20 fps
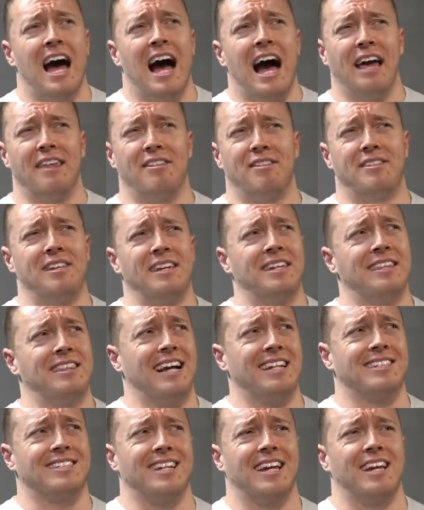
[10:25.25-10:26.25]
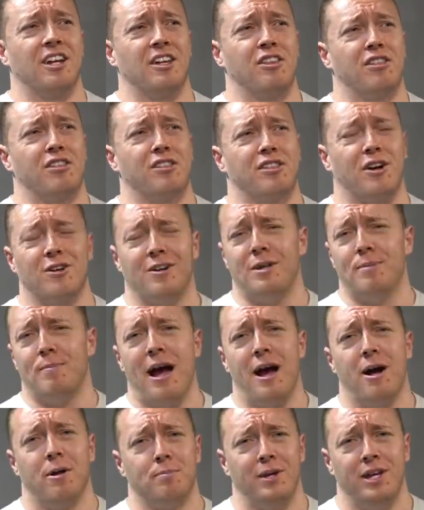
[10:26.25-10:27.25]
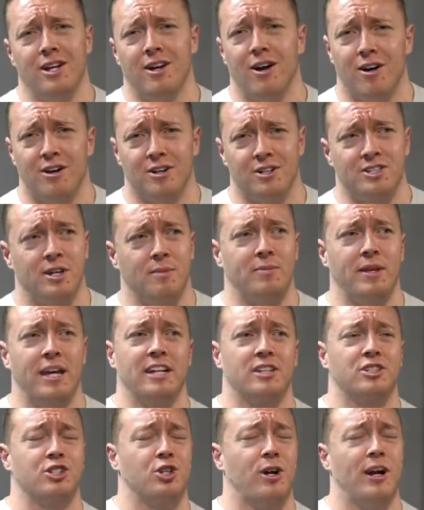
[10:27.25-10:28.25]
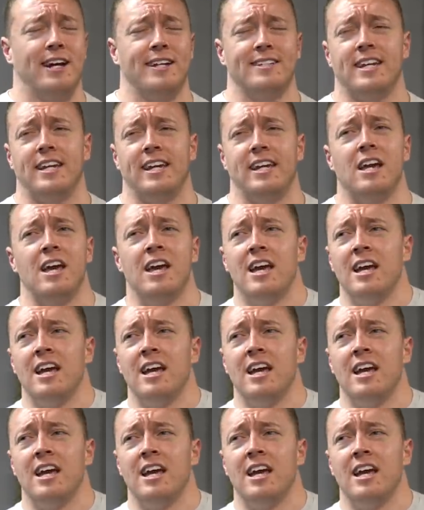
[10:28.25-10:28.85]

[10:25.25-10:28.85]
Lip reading: I think that's like a 30-pound PR or something. It's crazy.